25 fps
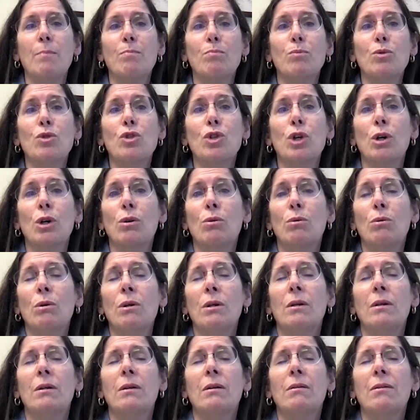
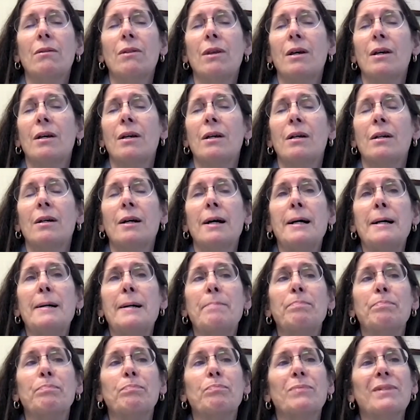So the
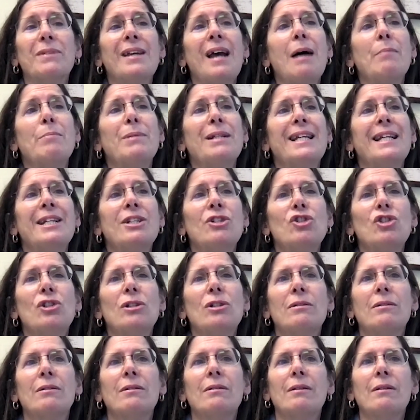
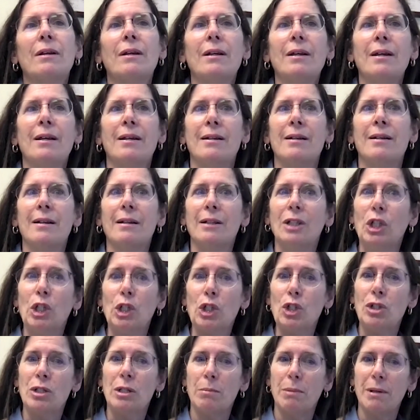combination, it
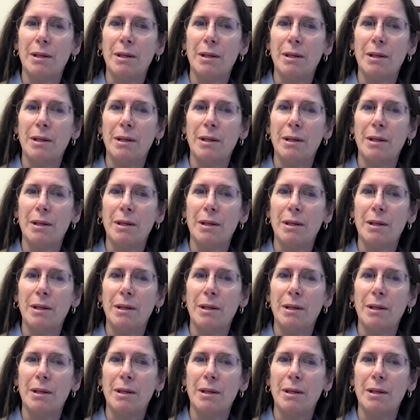looks to be